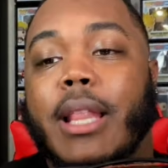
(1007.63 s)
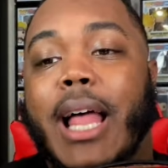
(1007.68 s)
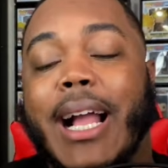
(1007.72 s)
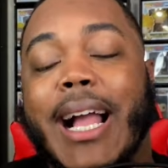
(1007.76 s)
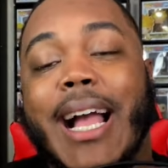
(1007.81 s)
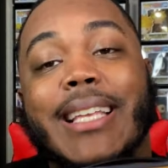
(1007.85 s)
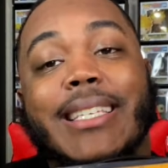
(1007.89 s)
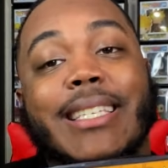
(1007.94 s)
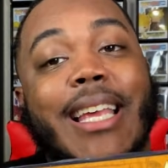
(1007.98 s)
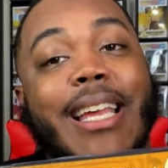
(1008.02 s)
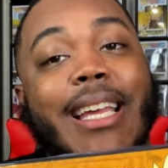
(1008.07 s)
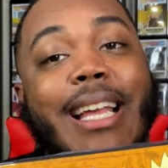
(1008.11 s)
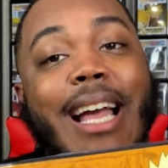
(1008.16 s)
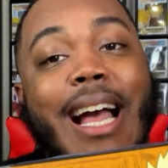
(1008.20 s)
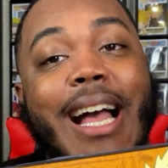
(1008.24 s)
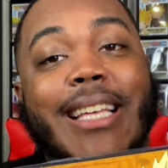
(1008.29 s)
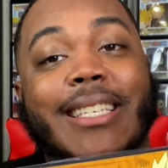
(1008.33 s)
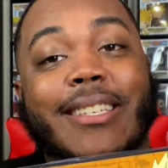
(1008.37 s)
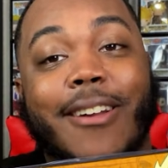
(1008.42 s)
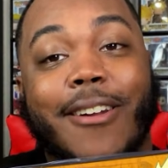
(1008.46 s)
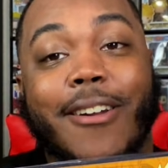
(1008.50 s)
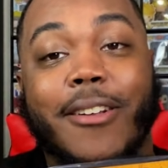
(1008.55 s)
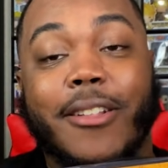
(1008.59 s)
Like I said,
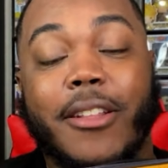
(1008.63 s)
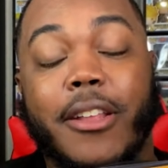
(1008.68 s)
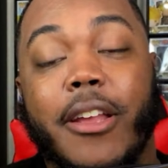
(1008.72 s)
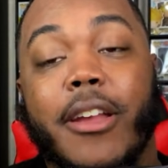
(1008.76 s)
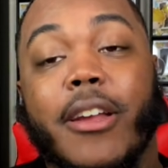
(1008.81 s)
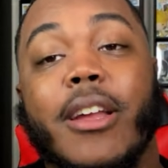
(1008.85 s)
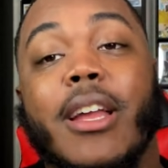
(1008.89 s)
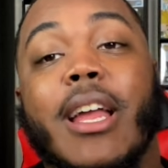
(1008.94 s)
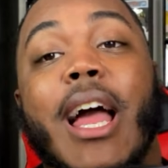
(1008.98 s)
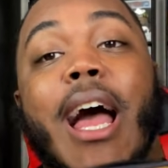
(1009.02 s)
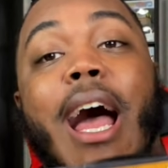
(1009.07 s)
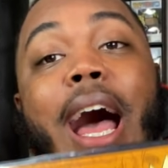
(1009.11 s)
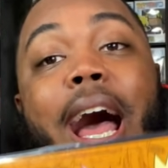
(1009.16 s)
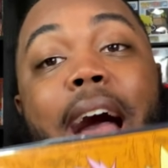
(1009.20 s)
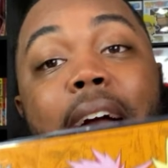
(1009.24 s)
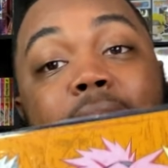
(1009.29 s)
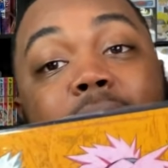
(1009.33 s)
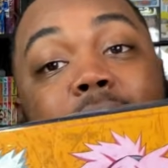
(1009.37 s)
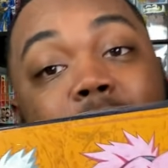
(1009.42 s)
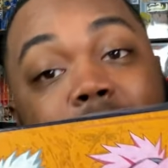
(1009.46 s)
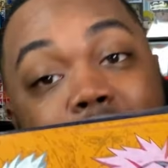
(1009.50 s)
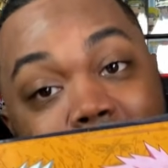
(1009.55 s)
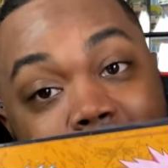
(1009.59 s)
guys, earlier,
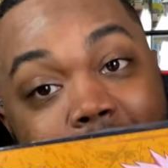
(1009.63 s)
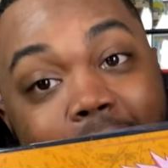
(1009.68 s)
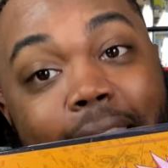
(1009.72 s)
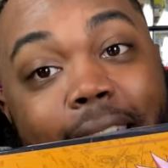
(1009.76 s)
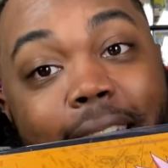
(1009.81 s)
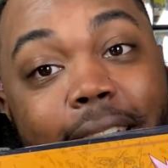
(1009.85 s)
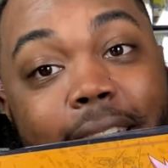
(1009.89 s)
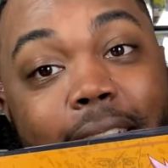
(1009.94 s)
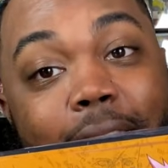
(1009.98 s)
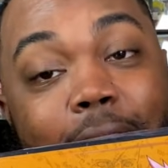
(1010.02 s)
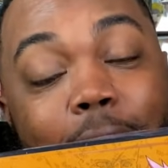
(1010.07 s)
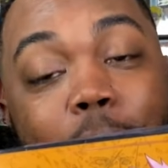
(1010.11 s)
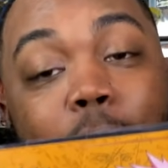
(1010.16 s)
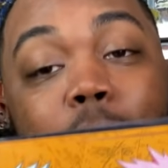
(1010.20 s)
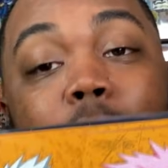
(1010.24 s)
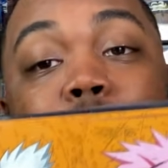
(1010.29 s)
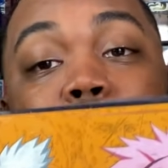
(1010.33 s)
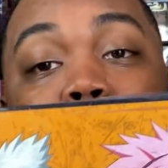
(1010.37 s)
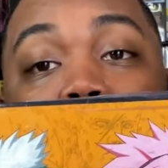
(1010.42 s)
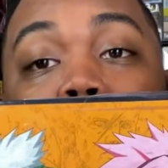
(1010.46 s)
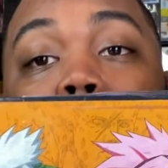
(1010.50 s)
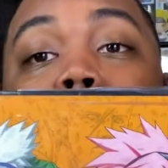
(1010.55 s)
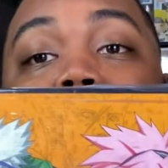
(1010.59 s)
I did
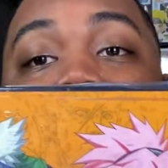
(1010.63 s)
review